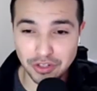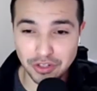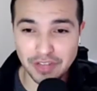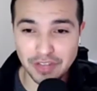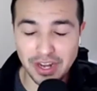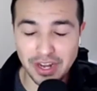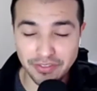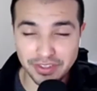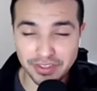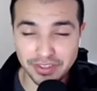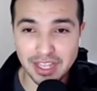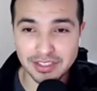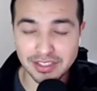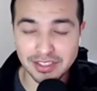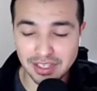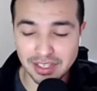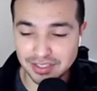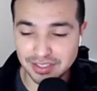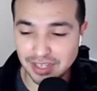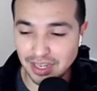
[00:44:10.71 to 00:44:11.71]
have a task
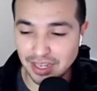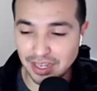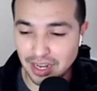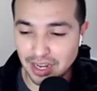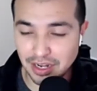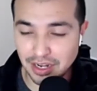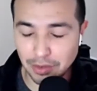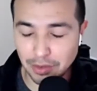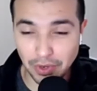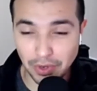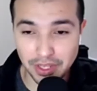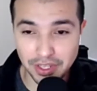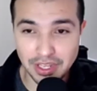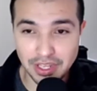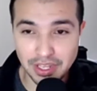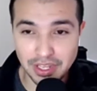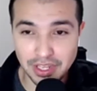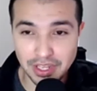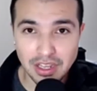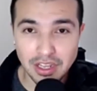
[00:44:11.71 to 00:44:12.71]
list, and really,
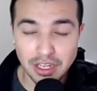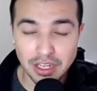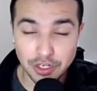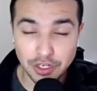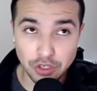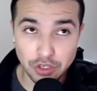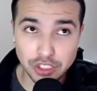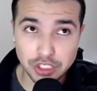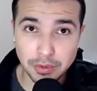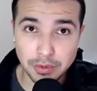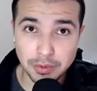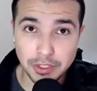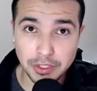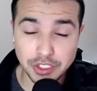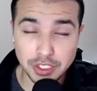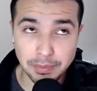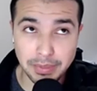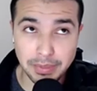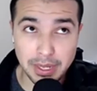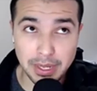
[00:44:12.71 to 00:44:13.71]
you should
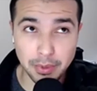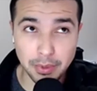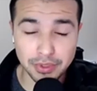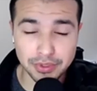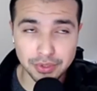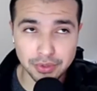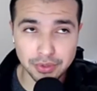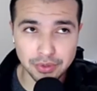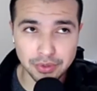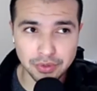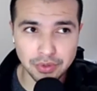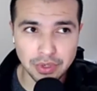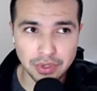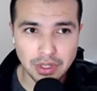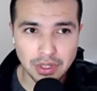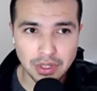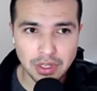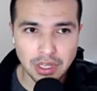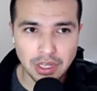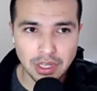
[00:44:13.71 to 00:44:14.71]
be able to,
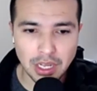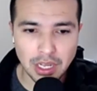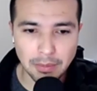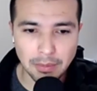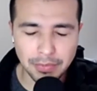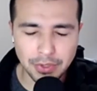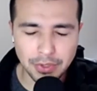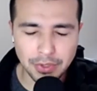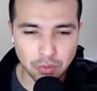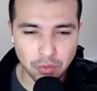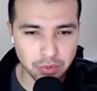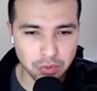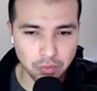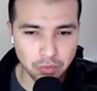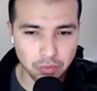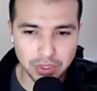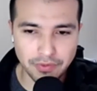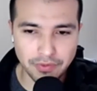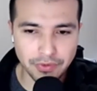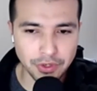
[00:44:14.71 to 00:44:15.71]

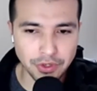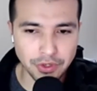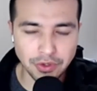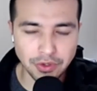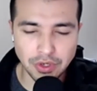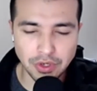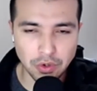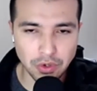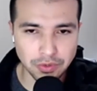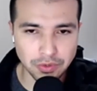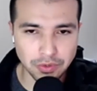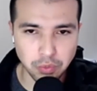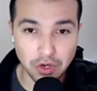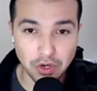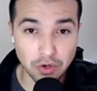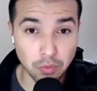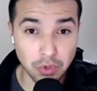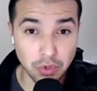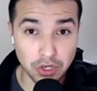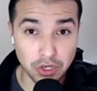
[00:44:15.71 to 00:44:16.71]
whenever
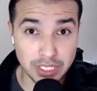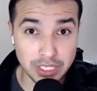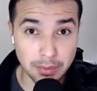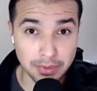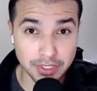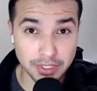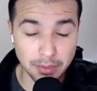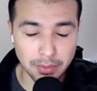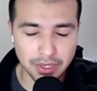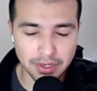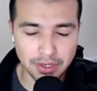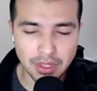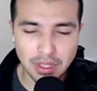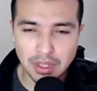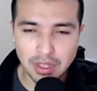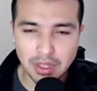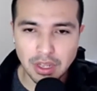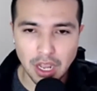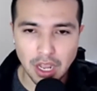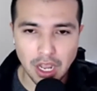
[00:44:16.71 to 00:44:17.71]
wintertime is coming,
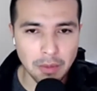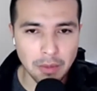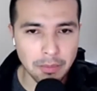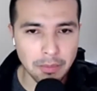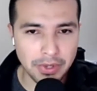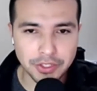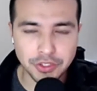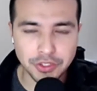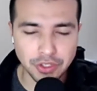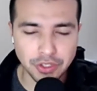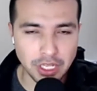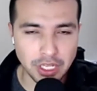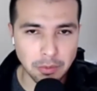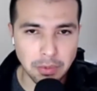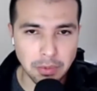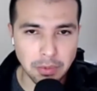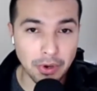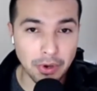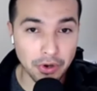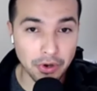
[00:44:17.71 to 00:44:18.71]
make sure that you
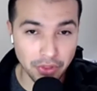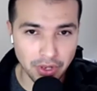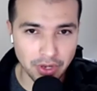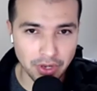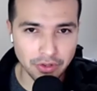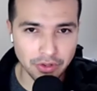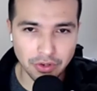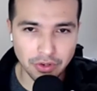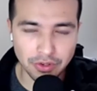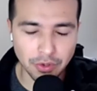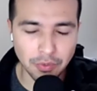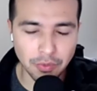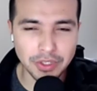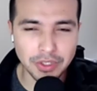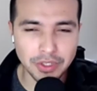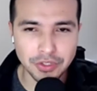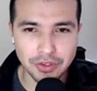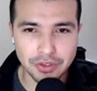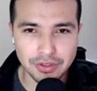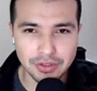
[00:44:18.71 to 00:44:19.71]
prepare then. Don't wait
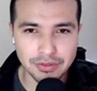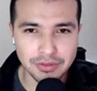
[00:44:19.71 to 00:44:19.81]
till